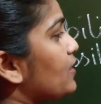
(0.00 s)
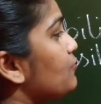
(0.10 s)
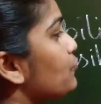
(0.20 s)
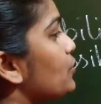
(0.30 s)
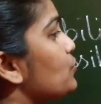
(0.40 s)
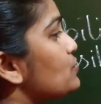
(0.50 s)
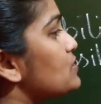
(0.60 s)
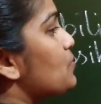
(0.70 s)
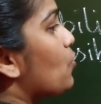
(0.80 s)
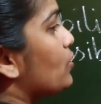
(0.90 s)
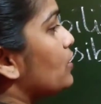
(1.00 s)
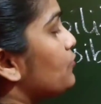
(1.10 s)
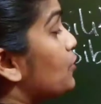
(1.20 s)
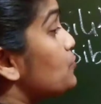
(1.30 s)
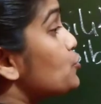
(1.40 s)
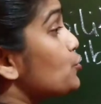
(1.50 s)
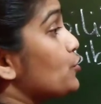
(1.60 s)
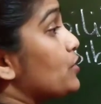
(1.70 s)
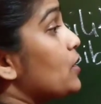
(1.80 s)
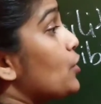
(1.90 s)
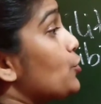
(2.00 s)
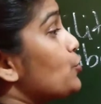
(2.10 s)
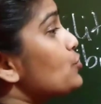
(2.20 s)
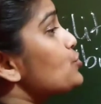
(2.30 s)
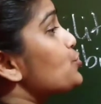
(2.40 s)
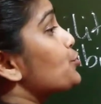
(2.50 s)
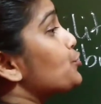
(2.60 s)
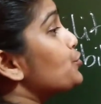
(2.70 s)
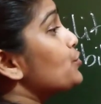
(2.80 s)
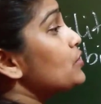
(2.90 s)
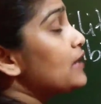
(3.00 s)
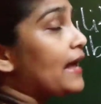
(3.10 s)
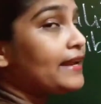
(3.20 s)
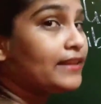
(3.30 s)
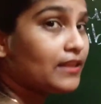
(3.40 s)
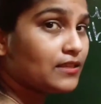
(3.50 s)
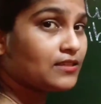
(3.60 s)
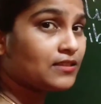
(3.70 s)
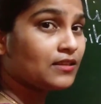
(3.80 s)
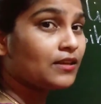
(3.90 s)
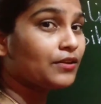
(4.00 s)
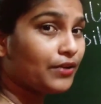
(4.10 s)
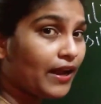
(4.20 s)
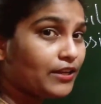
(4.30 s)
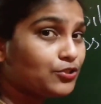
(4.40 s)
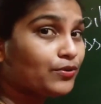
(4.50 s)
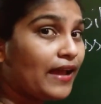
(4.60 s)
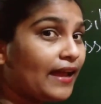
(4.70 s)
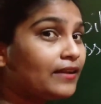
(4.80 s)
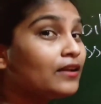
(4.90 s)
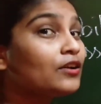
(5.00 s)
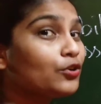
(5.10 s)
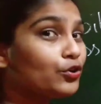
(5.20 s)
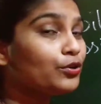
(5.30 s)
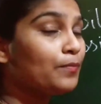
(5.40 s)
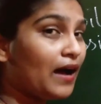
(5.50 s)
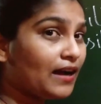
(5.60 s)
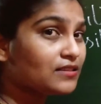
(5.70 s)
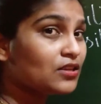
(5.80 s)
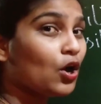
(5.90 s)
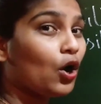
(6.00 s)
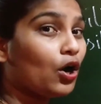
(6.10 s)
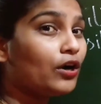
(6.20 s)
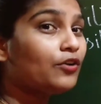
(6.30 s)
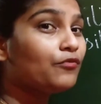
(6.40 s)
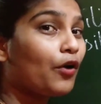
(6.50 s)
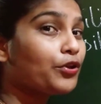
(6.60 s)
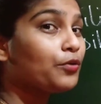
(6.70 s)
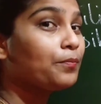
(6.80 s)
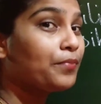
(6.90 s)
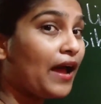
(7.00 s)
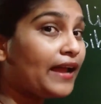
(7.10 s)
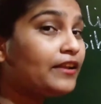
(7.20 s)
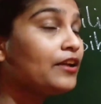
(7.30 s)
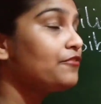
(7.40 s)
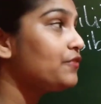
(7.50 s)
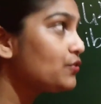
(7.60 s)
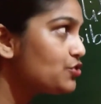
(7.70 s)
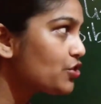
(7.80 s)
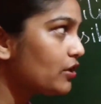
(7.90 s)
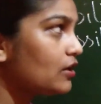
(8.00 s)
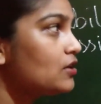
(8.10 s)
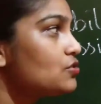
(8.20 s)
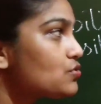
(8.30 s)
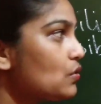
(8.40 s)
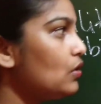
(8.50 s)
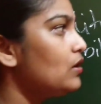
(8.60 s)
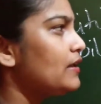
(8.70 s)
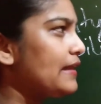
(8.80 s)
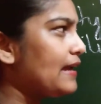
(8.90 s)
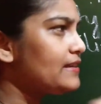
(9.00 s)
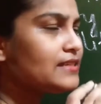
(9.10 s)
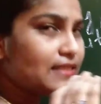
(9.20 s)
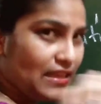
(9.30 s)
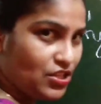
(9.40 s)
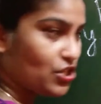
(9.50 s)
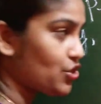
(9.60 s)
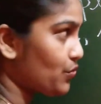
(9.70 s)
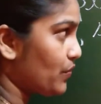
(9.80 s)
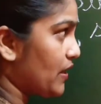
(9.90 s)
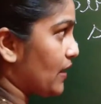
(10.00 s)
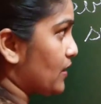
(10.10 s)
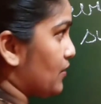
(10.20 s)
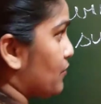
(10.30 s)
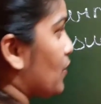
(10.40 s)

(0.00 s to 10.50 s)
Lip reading: if we use the modal verb should. You should do like this, right? To get good marks or for your bright future. So that is suggestion we can give.